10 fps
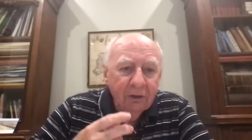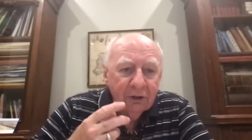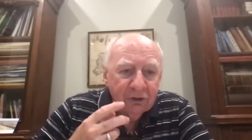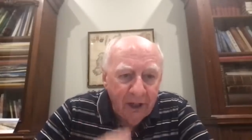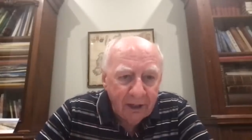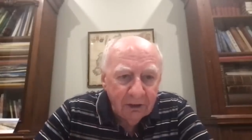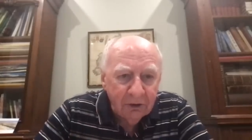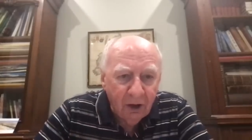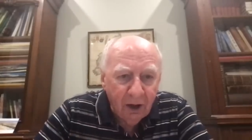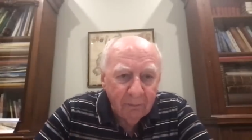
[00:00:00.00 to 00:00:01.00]
The second
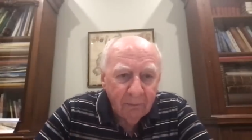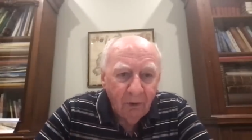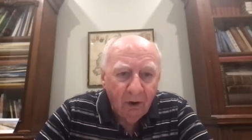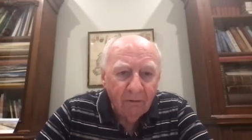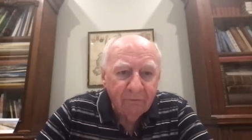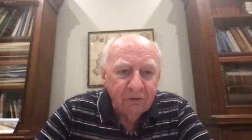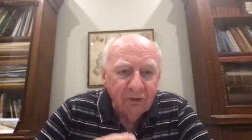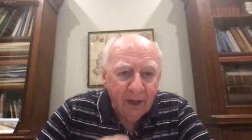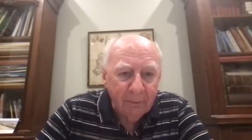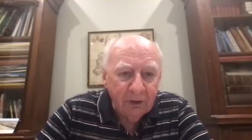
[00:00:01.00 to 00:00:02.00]
type of
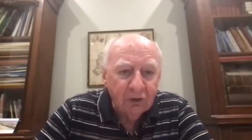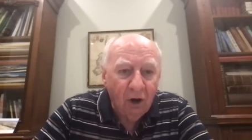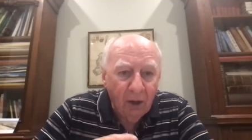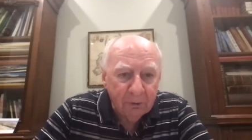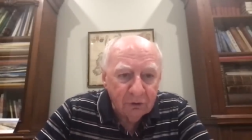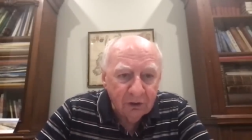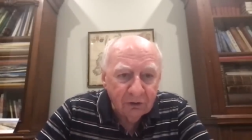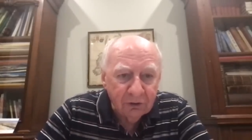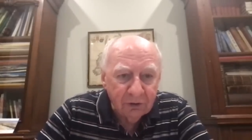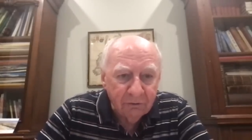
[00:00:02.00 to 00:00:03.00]
damage, just,
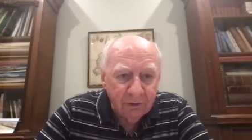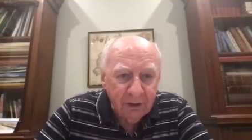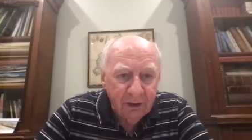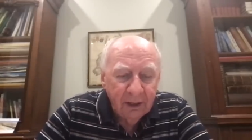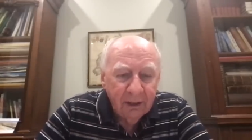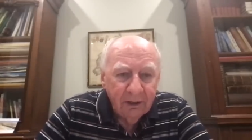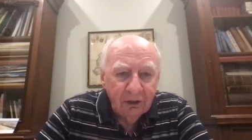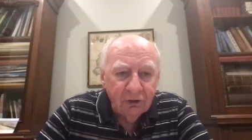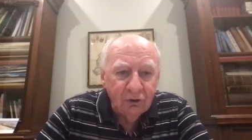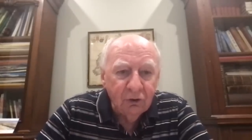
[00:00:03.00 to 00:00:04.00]
hypersensitivity, that, the, the,
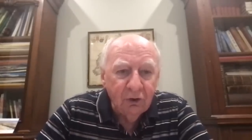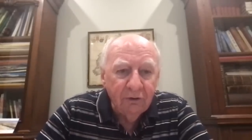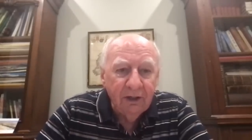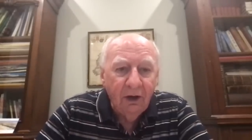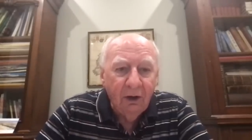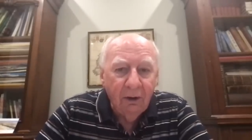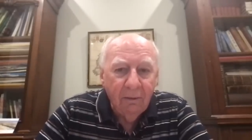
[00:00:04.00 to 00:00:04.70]
the is IgE, due to the...